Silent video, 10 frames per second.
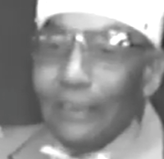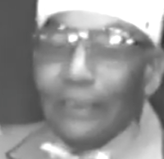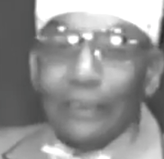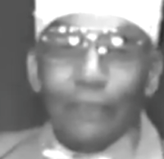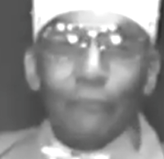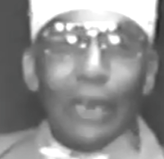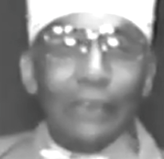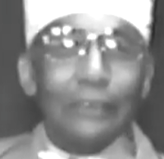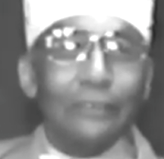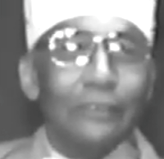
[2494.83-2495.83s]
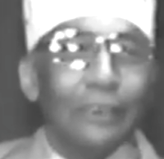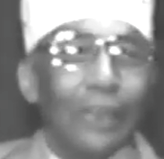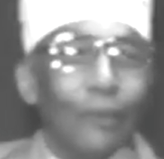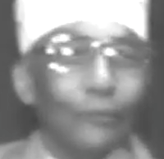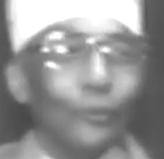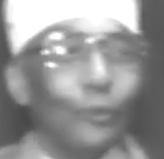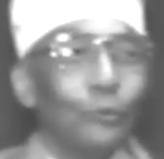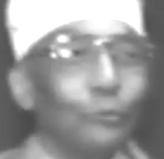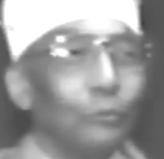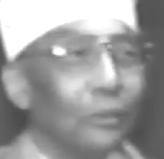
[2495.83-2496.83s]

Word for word: if I, I ought to go